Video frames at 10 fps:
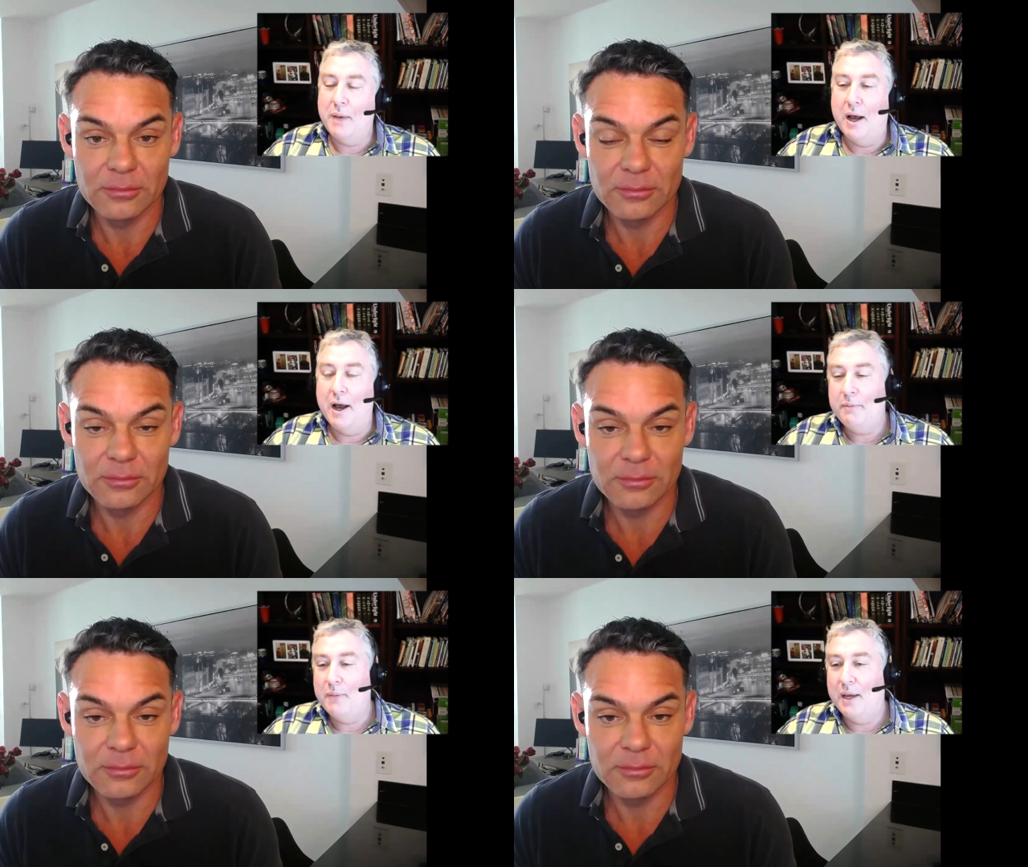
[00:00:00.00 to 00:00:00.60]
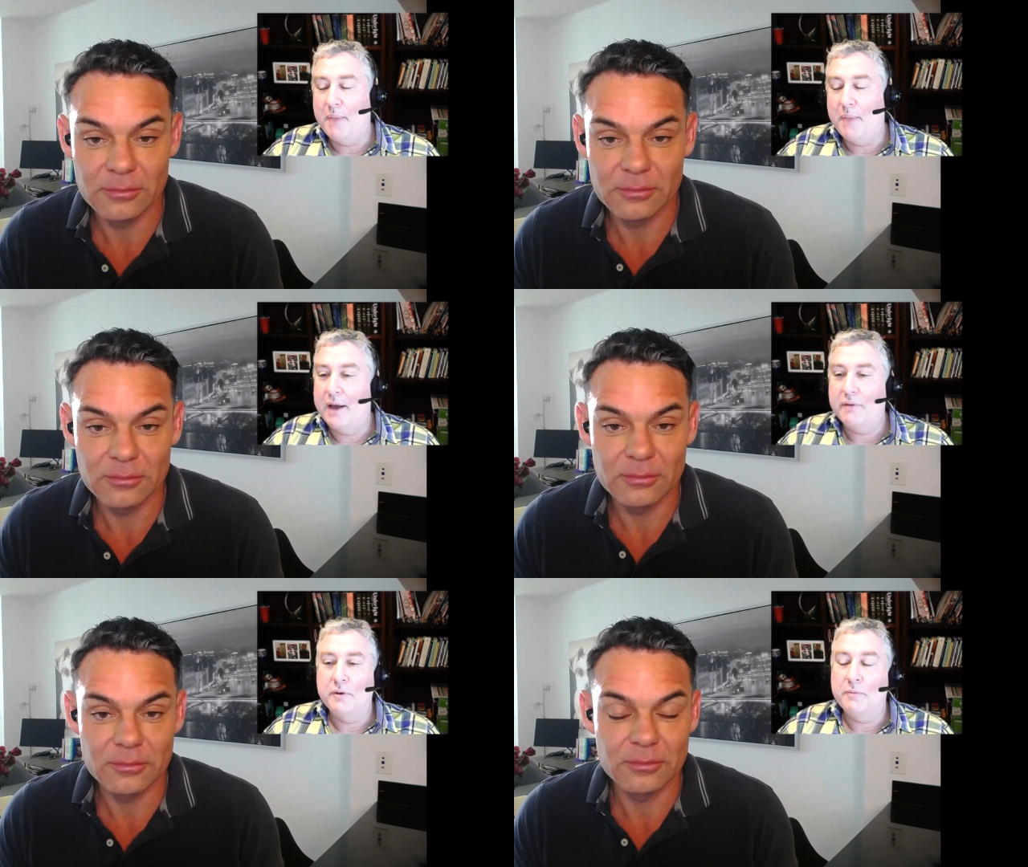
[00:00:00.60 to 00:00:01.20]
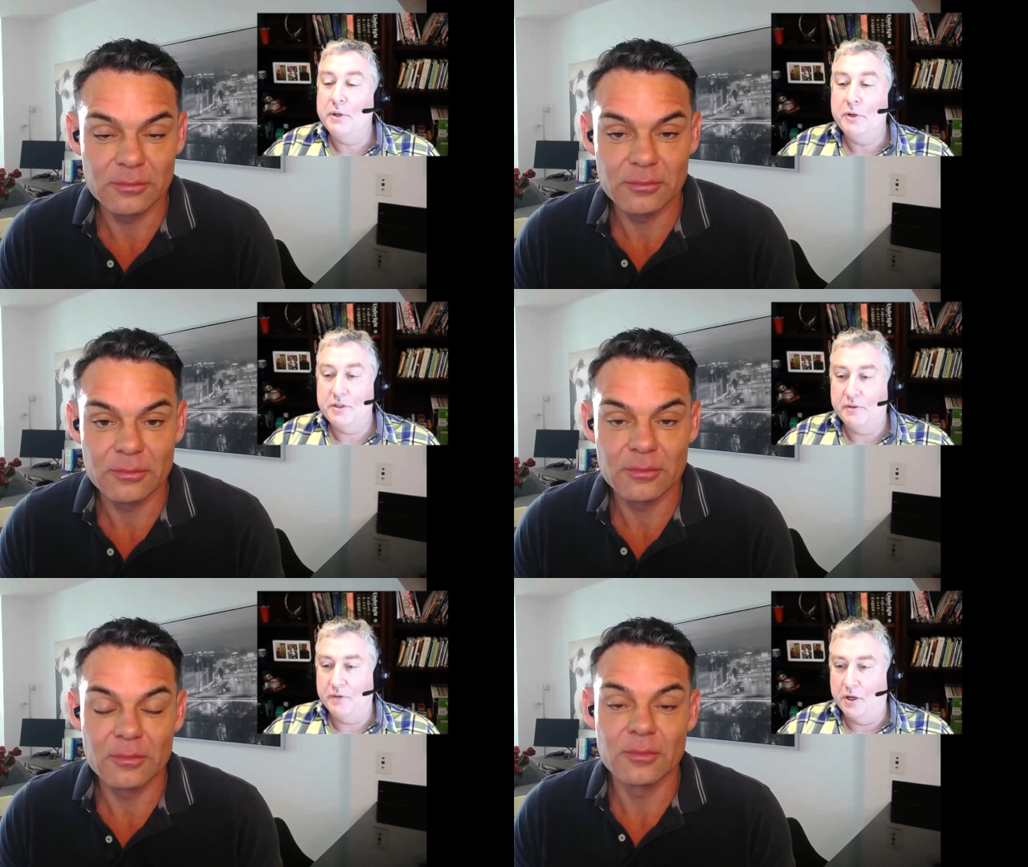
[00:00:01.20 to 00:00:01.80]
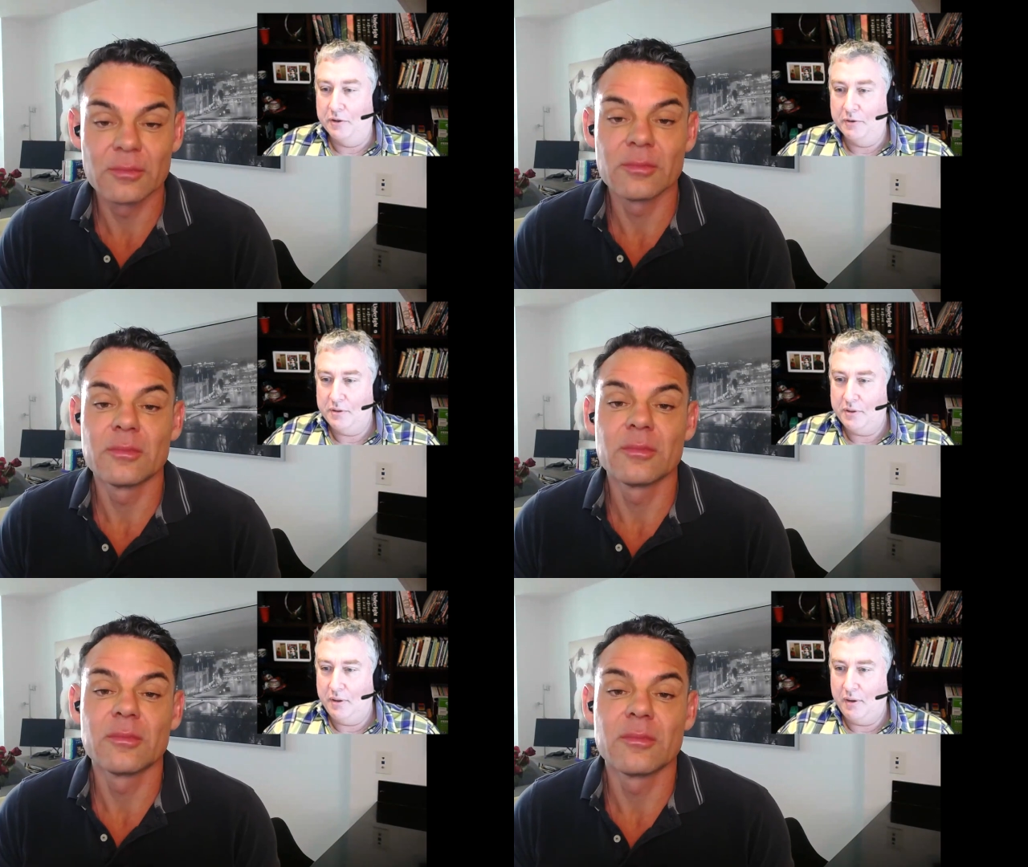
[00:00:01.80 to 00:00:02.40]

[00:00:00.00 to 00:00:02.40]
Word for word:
Speaker 1: behind my back for millions of dollars,